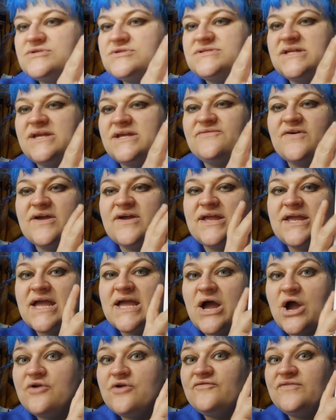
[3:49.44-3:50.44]
we shall see if I can
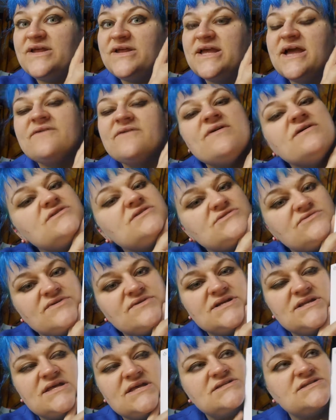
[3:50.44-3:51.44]
hopefully get around to
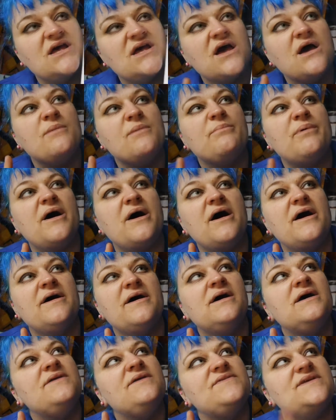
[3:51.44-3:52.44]
reading this, but
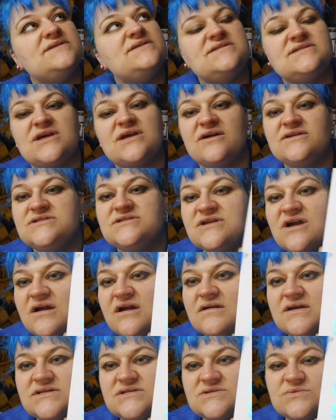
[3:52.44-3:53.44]
this is going to go
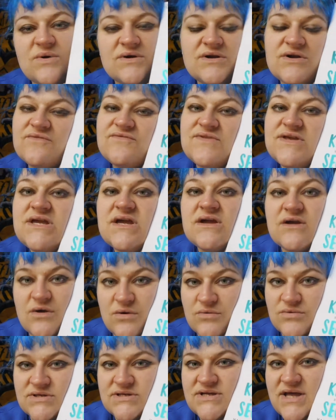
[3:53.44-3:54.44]
into one of the
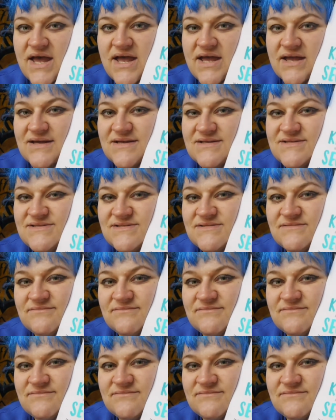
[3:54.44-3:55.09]
golden eggs.